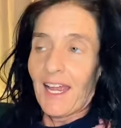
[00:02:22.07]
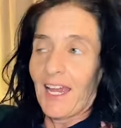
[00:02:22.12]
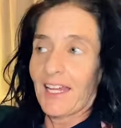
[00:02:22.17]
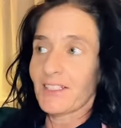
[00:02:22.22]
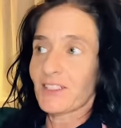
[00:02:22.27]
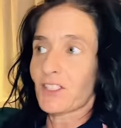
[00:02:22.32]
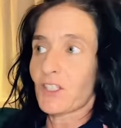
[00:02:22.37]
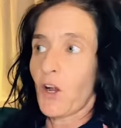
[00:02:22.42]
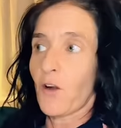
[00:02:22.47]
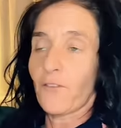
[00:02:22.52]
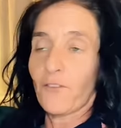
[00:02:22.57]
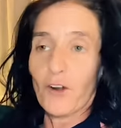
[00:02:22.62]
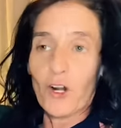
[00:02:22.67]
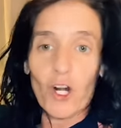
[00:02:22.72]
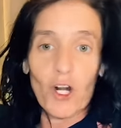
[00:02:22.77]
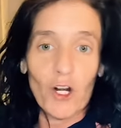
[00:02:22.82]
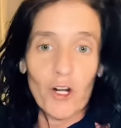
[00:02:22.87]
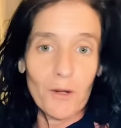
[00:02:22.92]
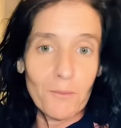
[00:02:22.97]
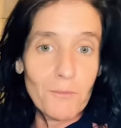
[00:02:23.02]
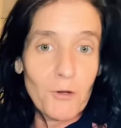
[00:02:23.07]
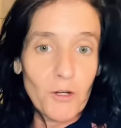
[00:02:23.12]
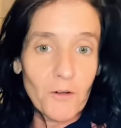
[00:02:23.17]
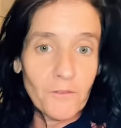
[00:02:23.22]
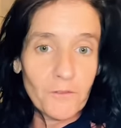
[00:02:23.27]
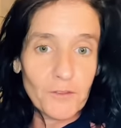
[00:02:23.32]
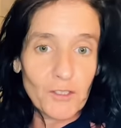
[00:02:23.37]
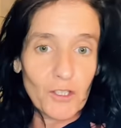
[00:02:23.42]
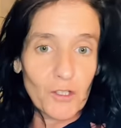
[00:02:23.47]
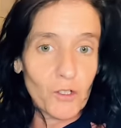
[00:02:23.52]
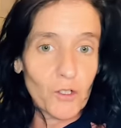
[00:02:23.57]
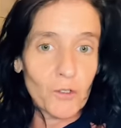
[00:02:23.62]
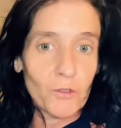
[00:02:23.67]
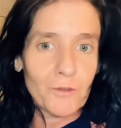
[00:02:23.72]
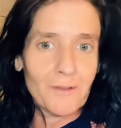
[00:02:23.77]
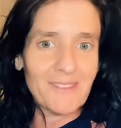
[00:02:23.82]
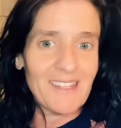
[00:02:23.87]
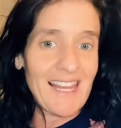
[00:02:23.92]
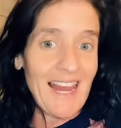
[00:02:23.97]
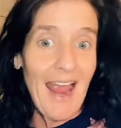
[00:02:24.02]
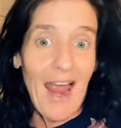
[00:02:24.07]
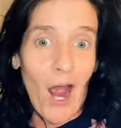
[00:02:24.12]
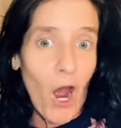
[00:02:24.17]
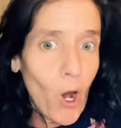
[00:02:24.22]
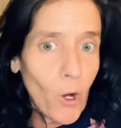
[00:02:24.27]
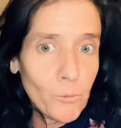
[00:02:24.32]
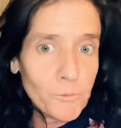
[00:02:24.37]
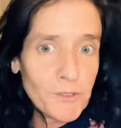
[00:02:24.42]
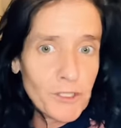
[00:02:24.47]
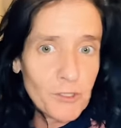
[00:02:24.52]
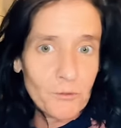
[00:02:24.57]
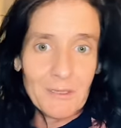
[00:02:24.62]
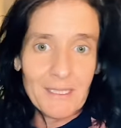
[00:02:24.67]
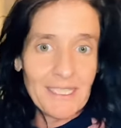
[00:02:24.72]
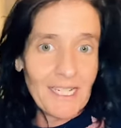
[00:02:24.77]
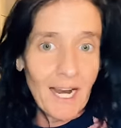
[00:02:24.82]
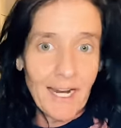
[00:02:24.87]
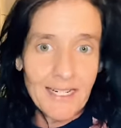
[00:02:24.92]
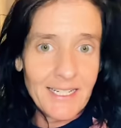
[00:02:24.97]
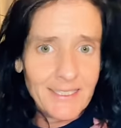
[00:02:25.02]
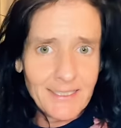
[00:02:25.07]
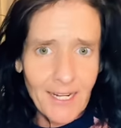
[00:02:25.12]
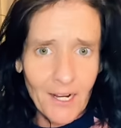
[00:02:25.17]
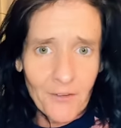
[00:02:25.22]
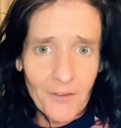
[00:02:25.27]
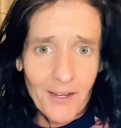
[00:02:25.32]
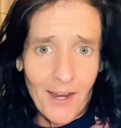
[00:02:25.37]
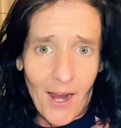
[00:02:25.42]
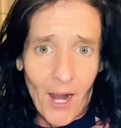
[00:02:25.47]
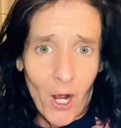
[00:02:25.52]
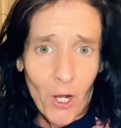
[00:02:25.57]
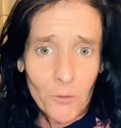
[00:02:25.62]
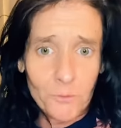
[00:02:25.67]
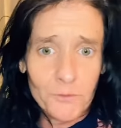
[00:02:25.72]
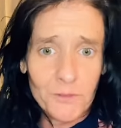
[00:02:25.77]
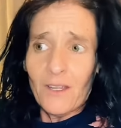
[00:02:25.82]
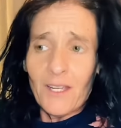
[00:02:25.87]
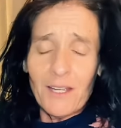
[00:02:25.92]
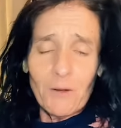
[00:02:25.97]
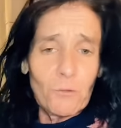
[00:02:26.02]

And so for her to move to the Alps, to a tiny town in the Alps,